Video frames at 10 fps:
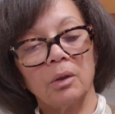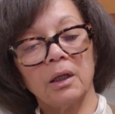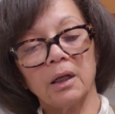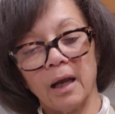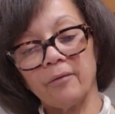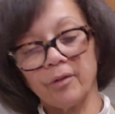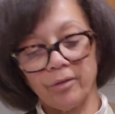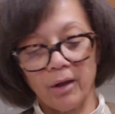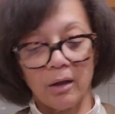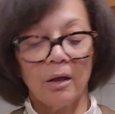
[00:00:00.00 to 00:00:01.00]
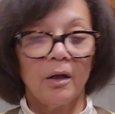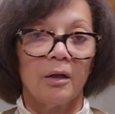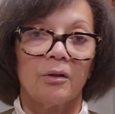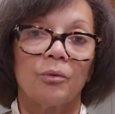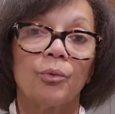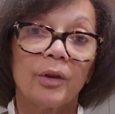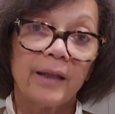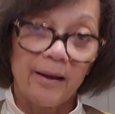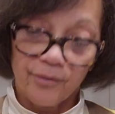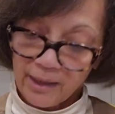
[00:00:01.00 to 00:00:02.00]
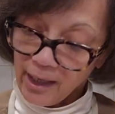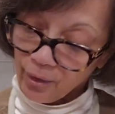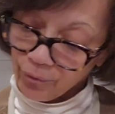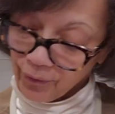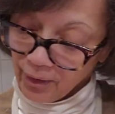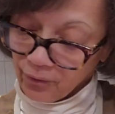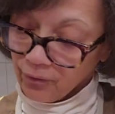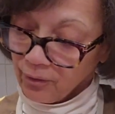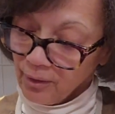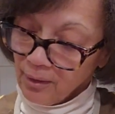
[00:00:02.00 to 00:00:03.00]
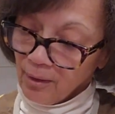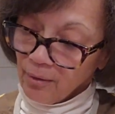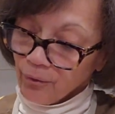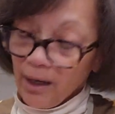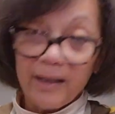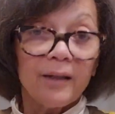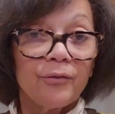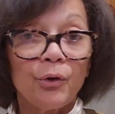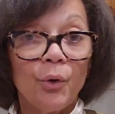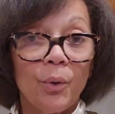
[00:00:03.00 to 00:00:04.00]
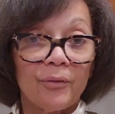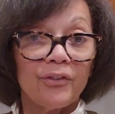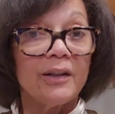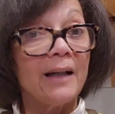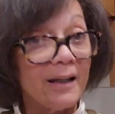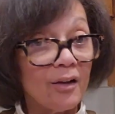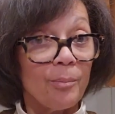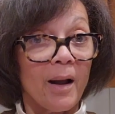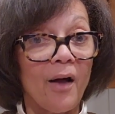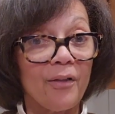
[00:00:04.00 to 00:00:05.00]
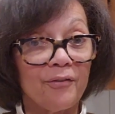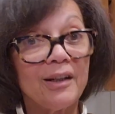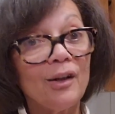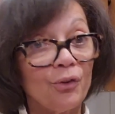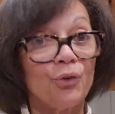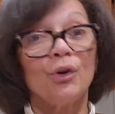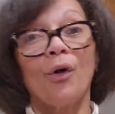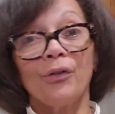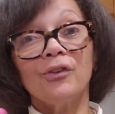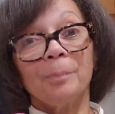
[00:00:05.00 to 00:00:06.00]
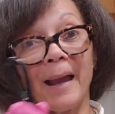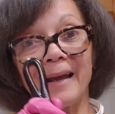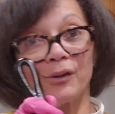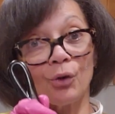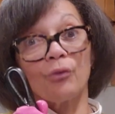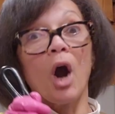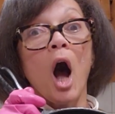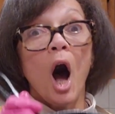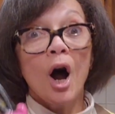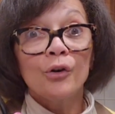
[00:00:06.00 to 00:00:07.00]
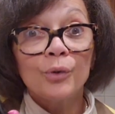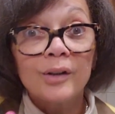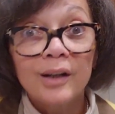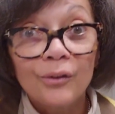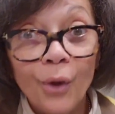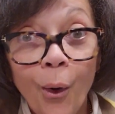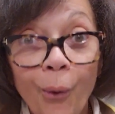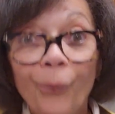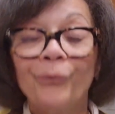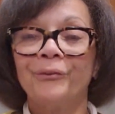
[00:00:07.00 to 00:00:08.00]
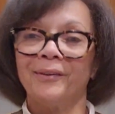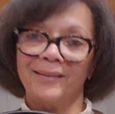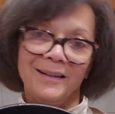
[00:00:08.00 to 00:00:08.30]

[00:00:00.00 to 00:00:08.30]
You want to get everything. You really have to care for this. For any of you who have seen any of my other videos, you know this pan is over 100 years old.